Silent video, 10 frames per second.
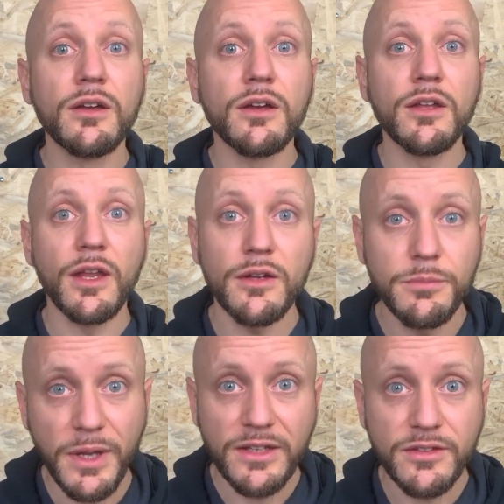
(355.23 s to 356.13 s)
Another
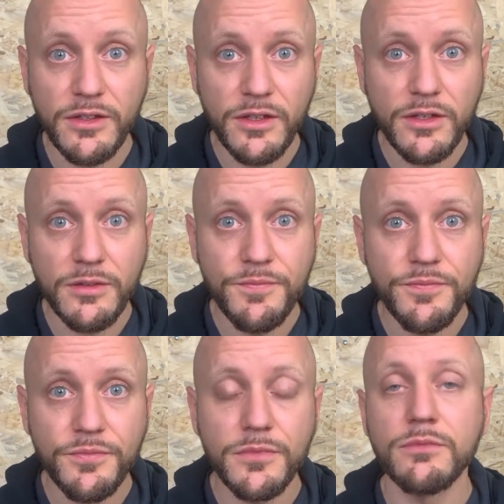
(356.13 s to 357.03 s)
basic,
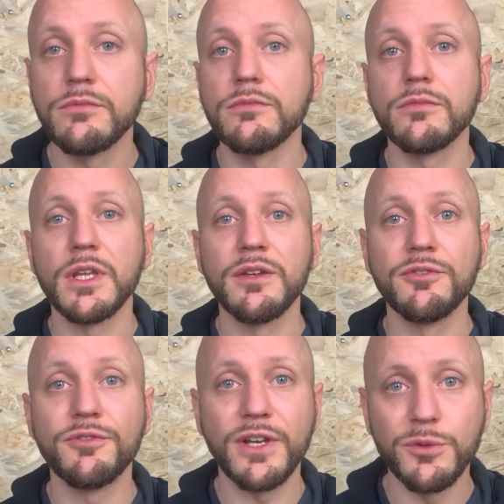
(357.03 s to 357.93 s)

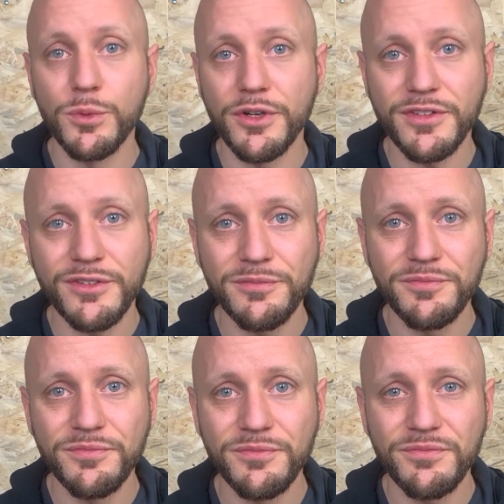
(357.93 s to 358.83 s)
filler words.
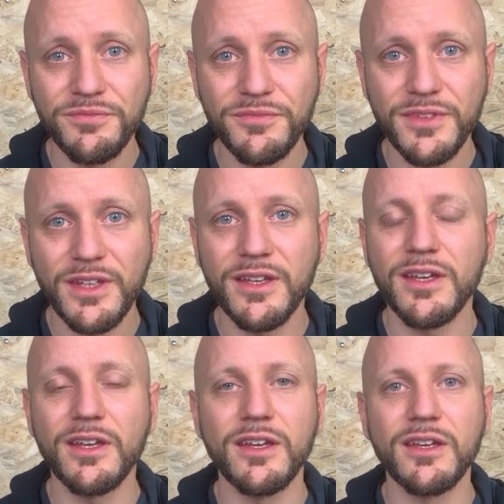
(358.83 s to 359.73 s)

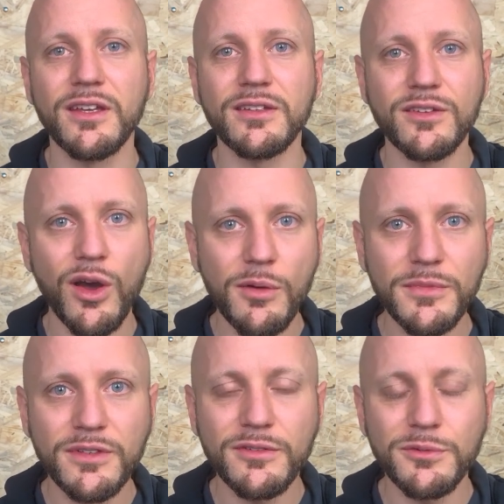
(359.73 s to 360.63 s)
It's
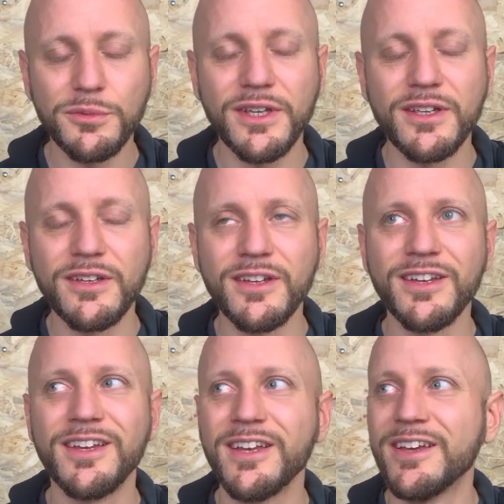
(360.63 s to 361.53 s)
common we
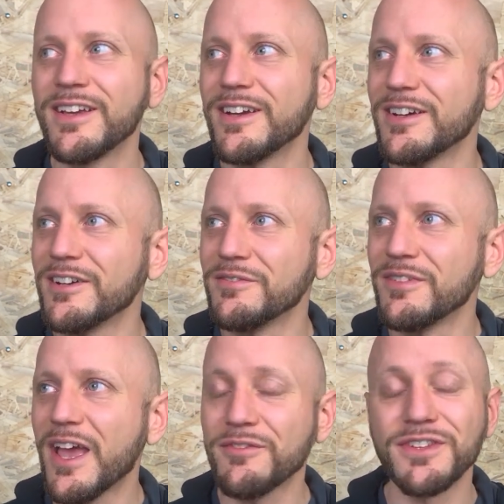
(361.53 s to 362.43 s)

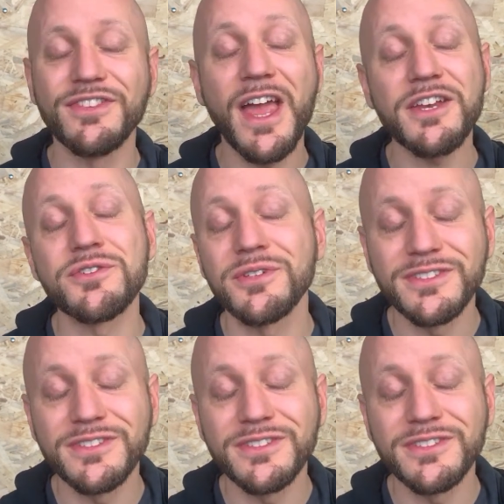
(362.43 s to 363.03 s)
have a natural